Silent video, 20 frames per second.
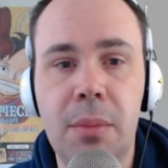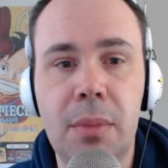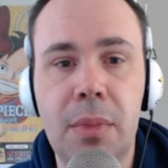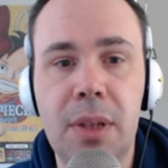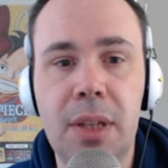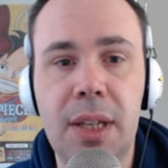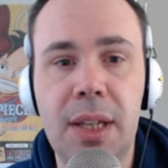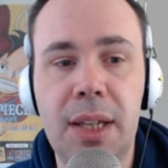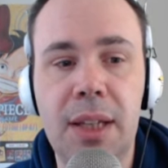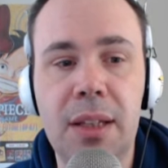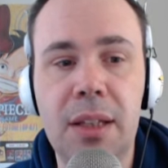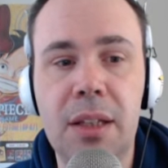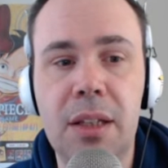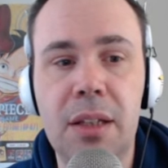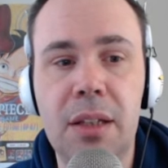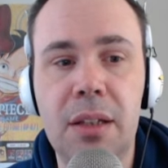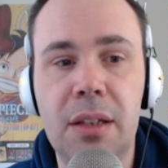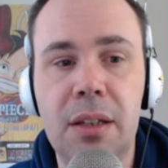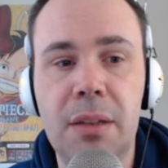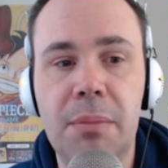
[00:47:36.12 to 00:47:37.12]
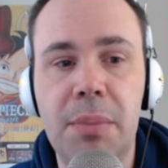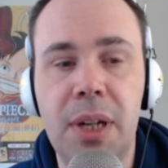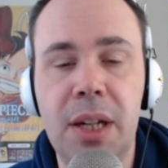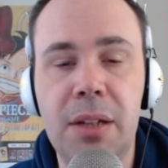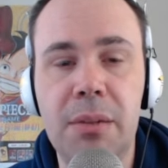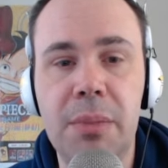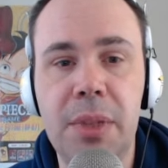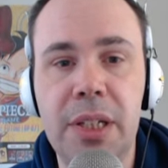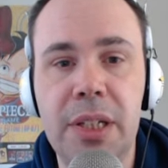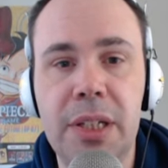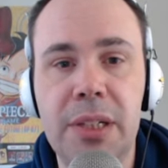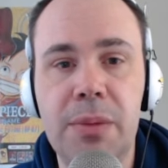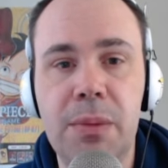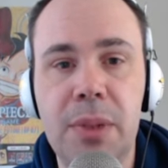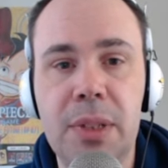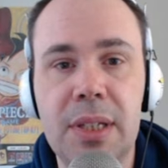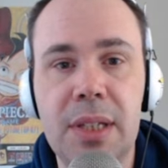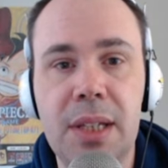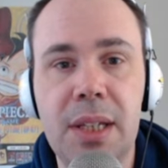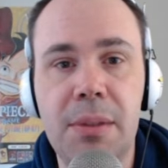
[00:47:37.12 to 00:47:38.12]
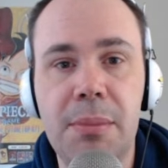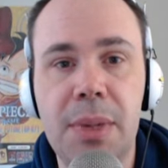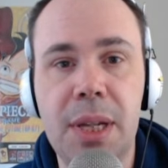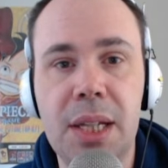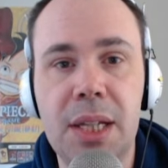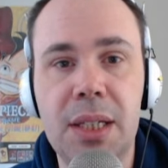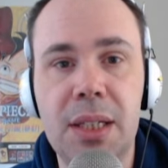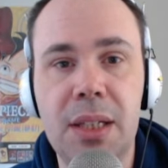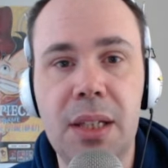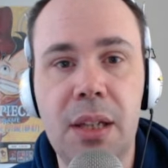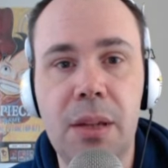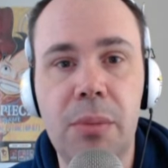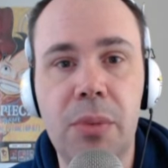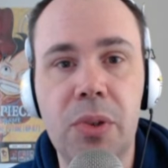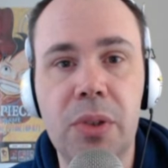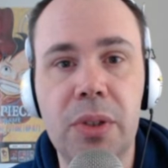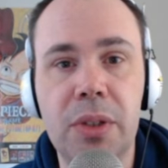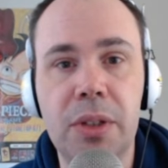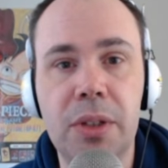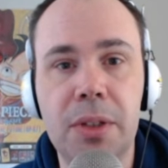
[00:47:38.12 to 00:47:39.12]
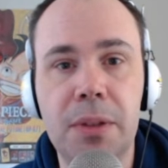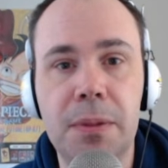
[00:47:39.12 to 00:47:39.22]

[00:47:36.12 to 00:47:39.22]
The other part of me just wants to hit back into their board though.